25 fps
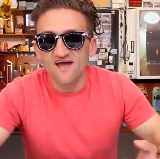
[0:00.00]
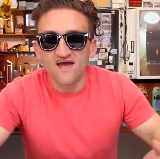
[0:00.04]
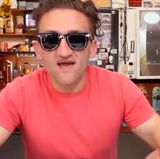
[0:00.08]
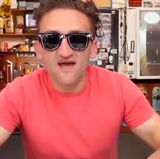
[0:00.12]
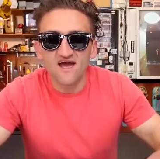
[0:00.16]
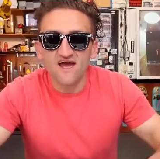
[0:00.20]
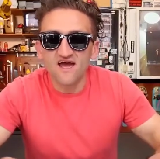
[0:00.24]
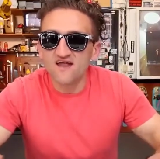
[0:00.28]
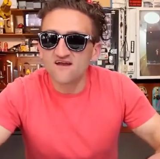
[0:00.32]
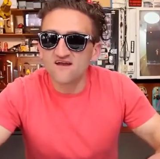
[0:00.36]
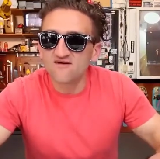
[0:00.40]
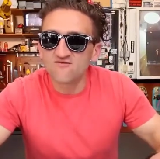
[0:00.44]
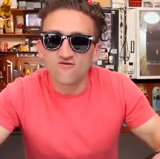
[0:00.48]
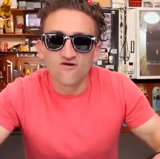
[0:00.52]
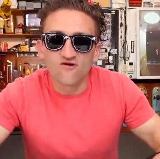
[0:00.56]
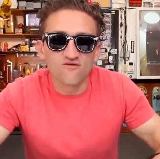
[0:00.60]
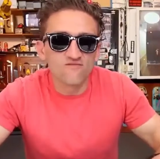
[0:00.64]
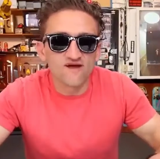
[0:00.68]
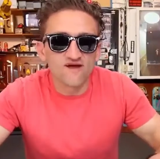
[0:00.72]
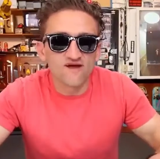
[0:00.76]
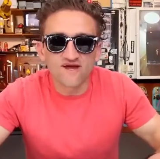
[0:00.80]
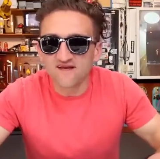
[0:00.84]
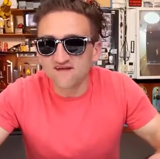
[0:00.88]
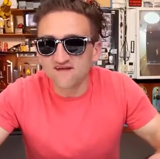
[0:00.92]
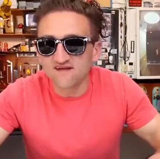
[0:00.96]
And it won't
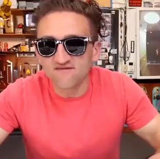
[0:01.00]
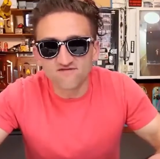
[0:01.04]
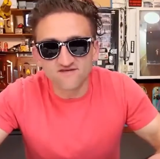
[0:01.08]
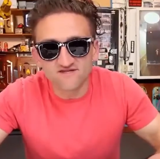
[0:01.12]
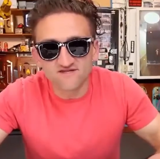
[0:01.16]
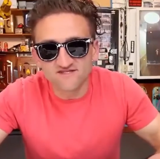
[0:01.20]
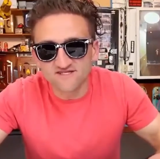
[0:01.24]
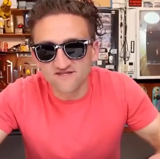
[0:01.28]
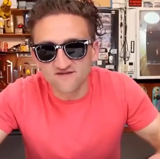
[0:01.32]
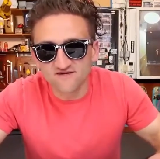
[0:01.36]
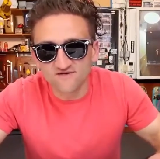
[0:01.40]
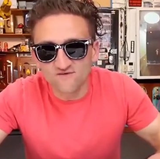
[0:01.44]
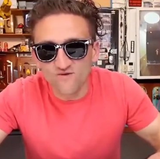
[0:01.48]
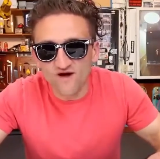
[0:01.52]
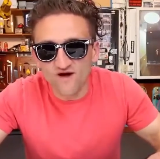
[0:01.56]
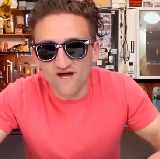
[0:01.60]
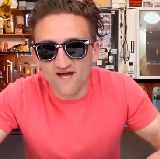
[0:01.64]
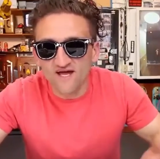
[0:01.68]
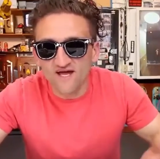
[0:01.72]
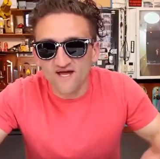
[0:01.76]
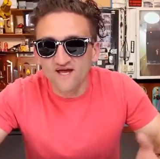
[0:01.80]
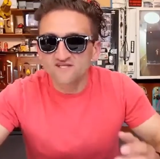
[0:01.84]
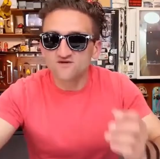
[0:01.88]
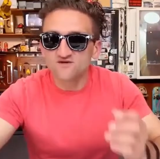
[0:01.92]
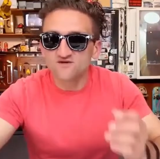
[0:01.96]
make a difference either
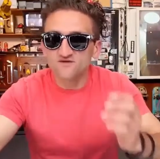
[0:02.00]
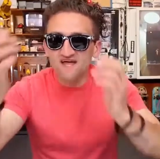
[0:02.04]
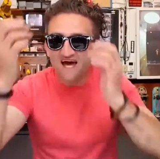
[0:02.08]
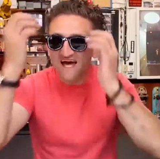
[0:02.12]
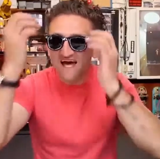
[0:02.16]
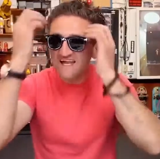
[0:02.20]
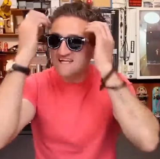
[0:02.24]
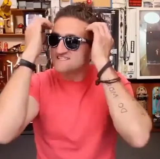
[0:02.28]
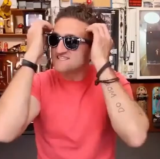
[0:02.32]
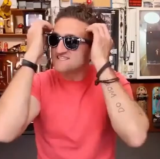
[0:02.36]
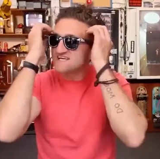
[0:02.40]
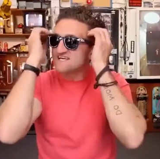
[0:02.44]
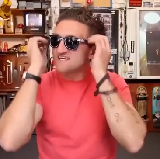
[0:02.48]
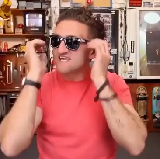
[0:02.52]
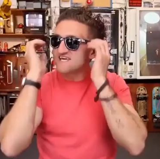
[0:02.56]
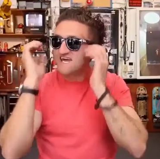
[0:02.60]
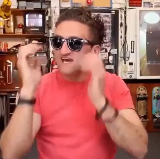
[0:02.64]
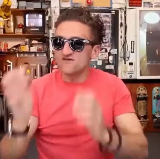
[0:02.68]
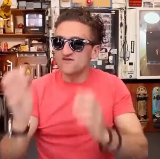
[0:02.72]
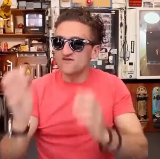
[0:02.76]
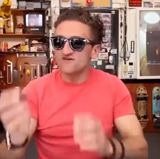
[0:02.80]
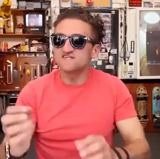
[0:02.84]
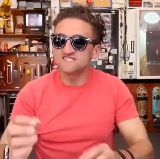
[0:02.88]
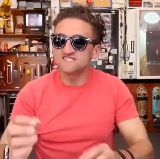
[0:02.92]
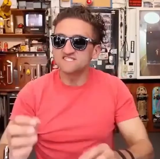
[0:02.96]
way. So that is a
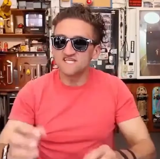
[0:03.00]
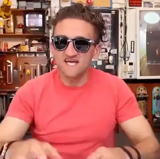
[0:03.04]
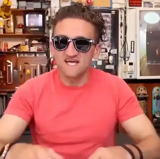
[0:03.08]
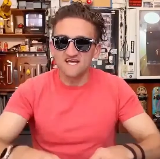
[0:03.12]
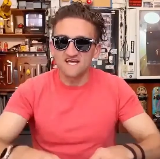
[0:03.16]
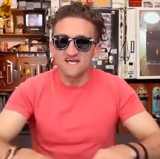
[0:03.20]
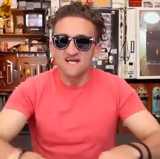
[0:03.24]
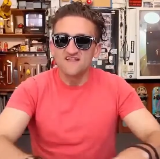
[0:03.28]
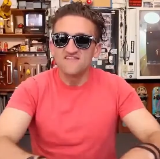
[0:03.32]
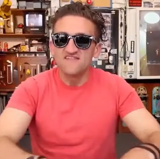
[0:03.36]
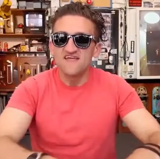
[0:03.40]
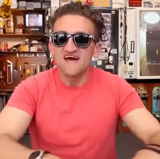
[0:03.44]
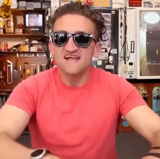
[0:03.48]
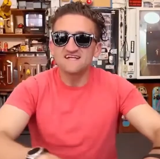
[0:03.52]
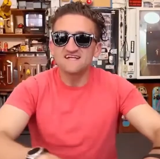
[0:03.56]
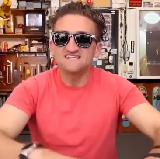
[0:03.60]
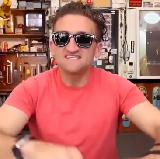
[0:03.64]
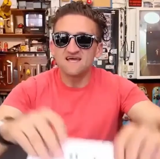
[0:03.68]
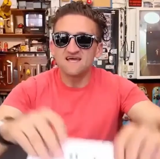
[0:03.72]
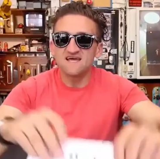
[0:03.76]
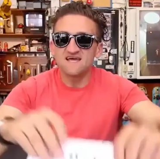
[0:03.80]
guarantee. That is